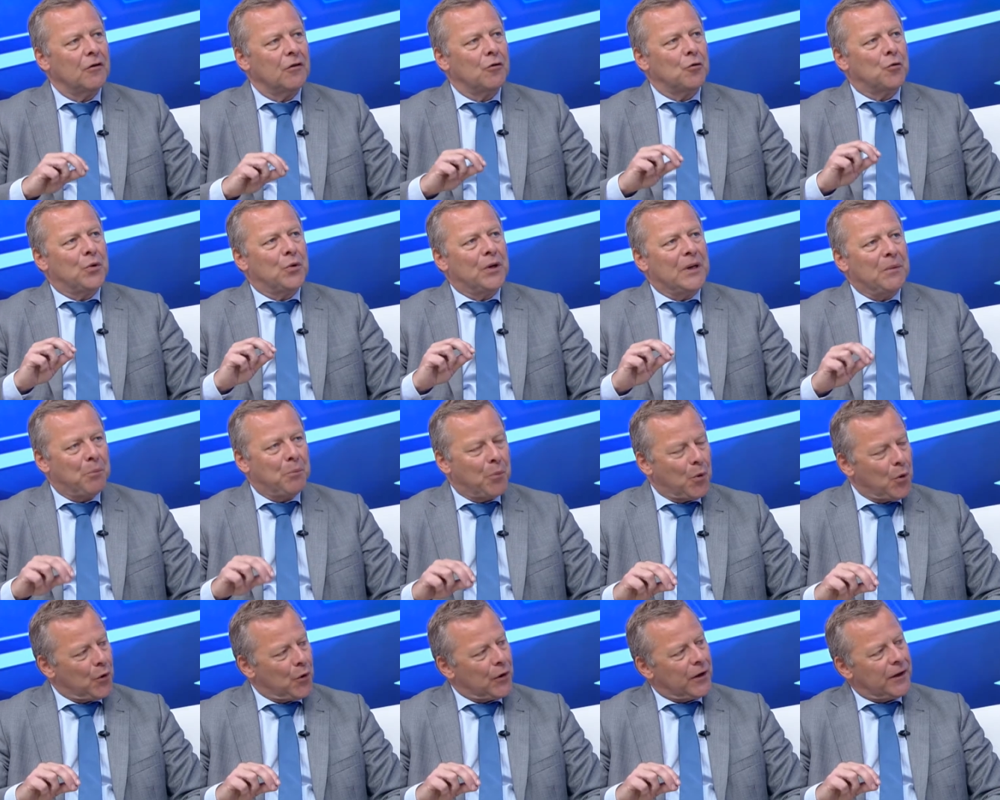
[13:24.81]

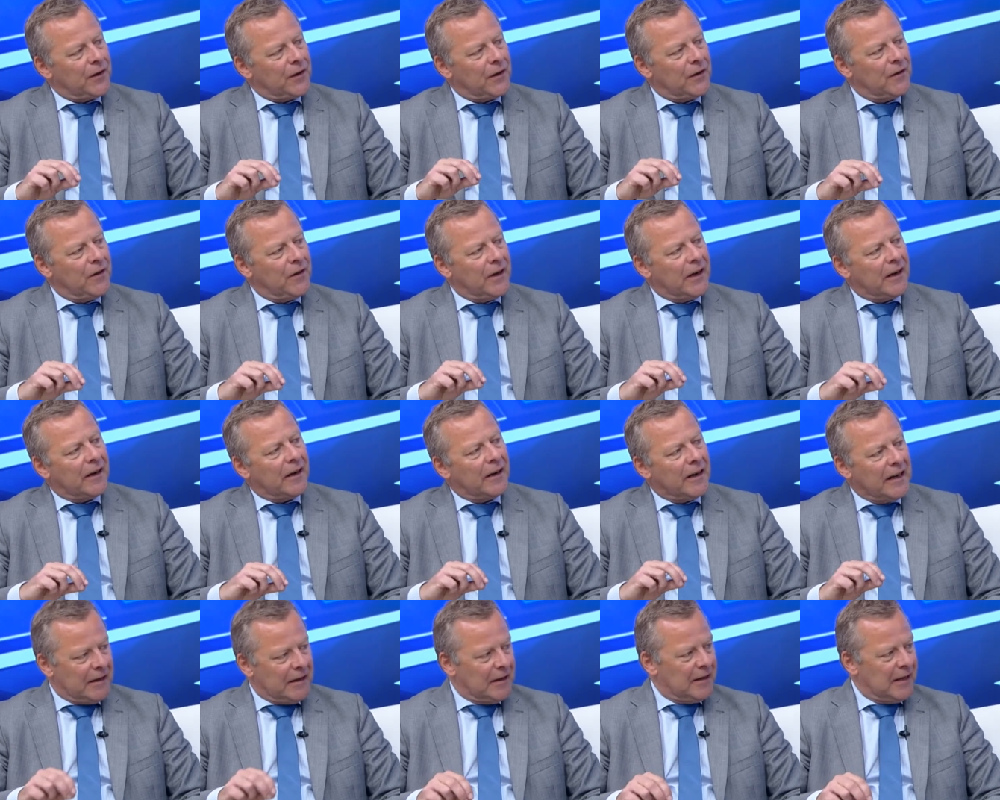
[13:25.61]
report
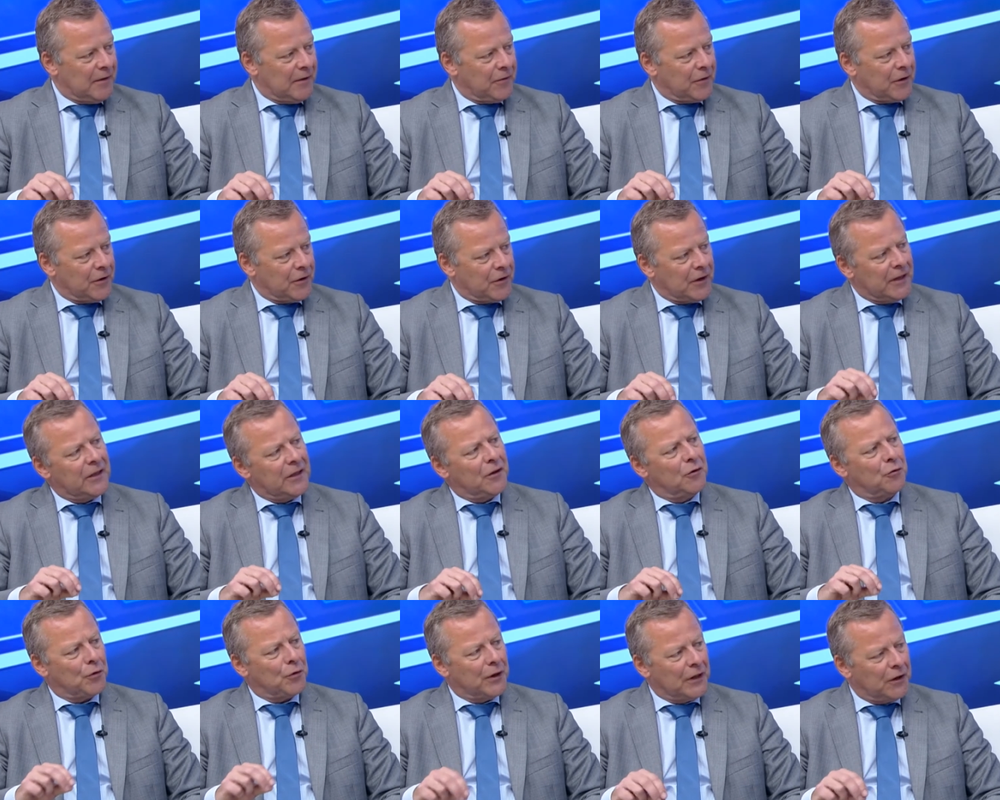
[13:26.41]
their endeavors
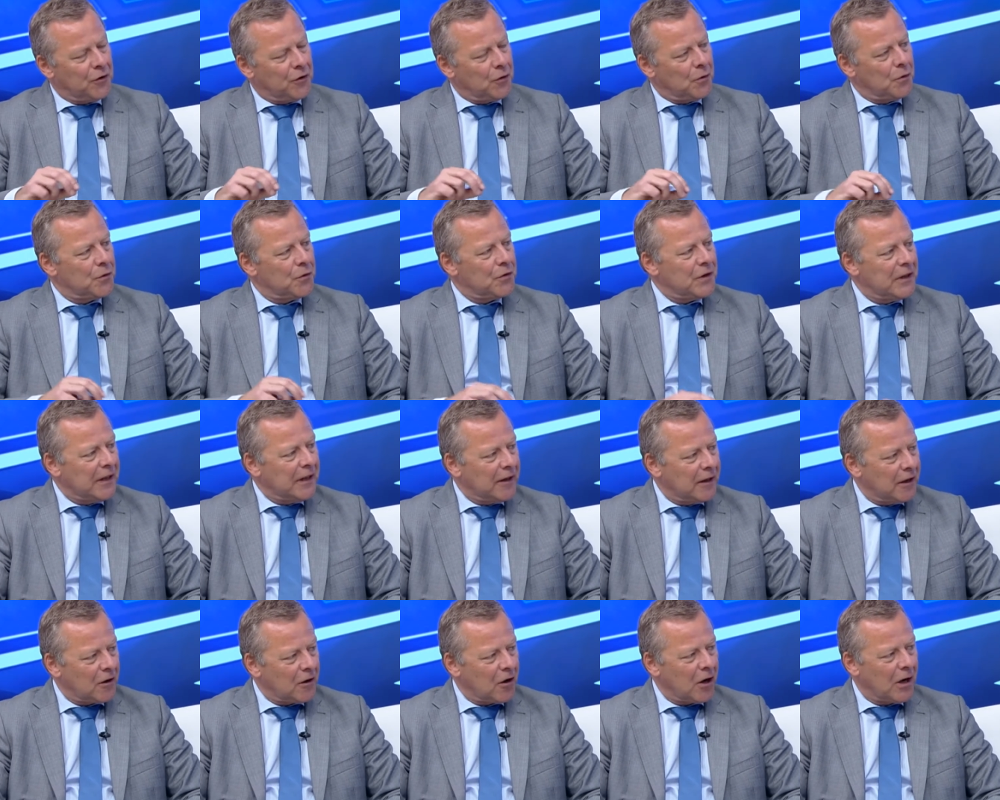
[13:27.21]
in
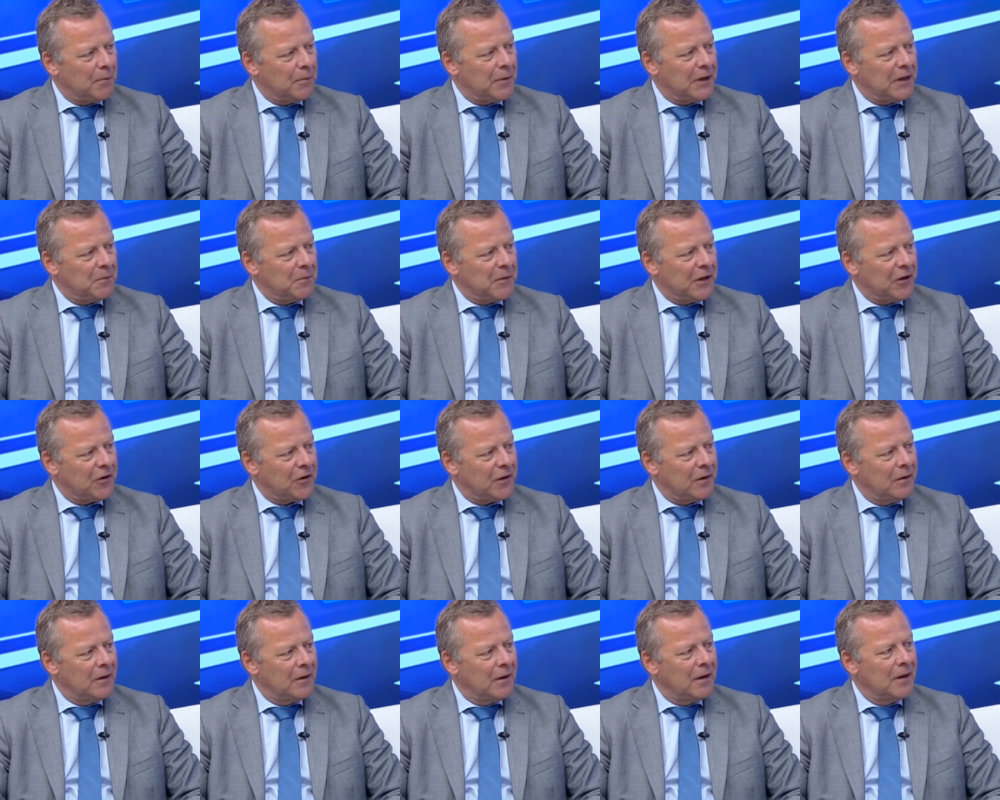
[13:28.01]
reducing a carbon
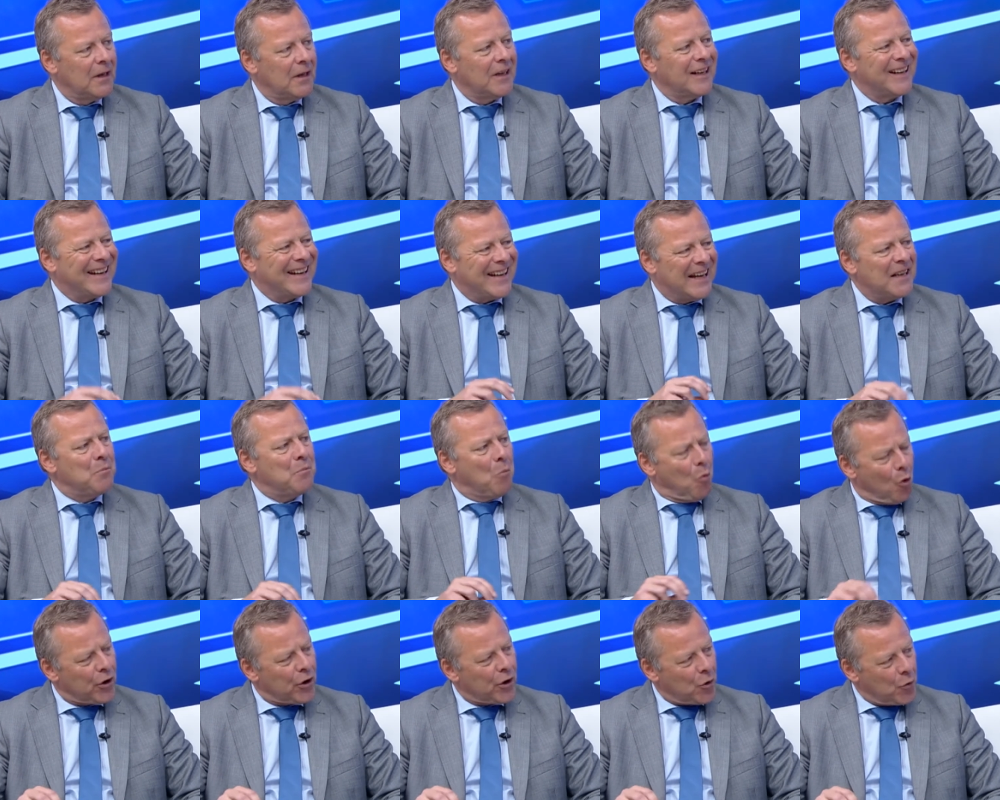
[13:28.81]
emission get
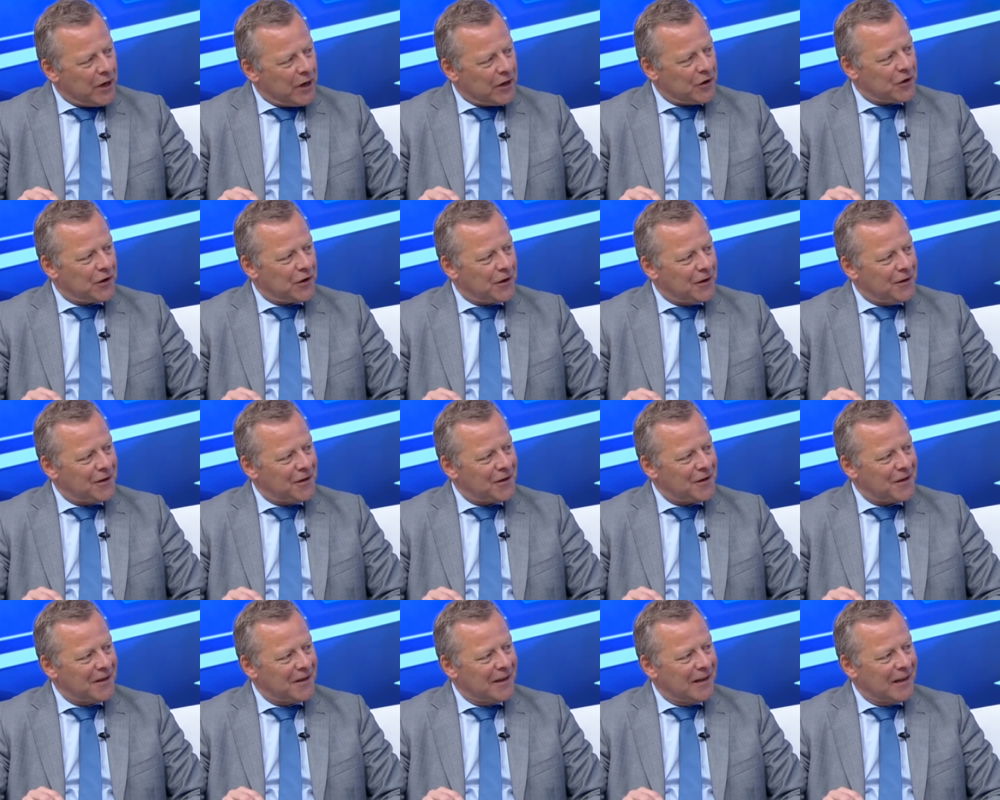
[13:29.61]
more
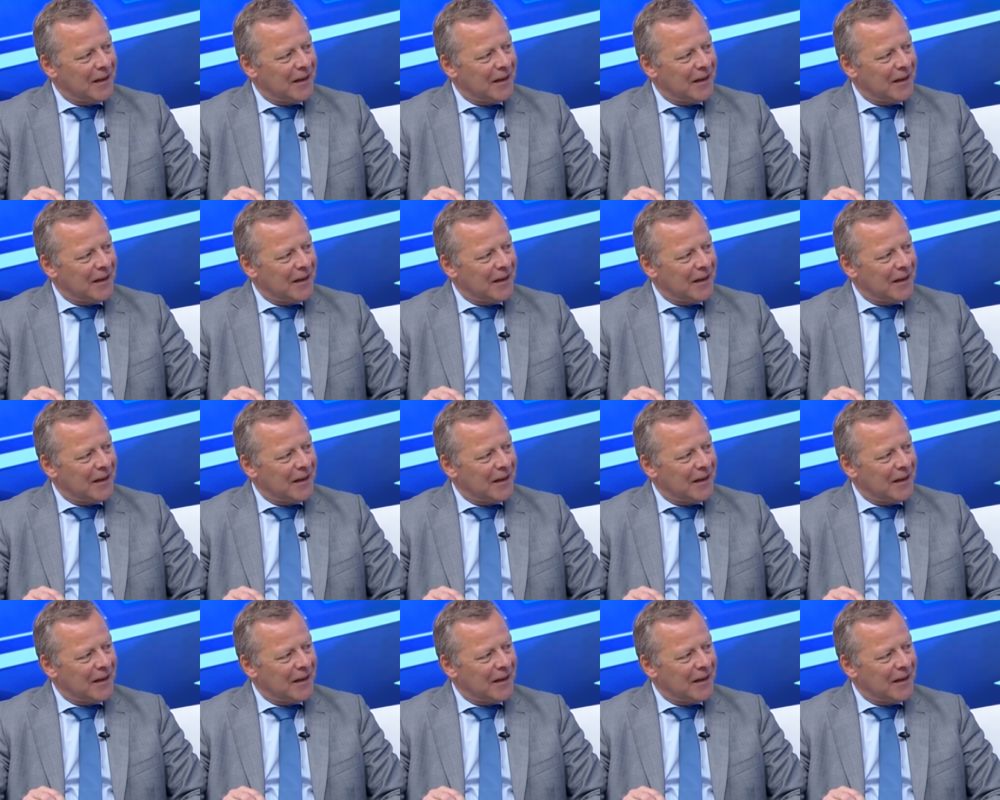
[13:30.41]
questions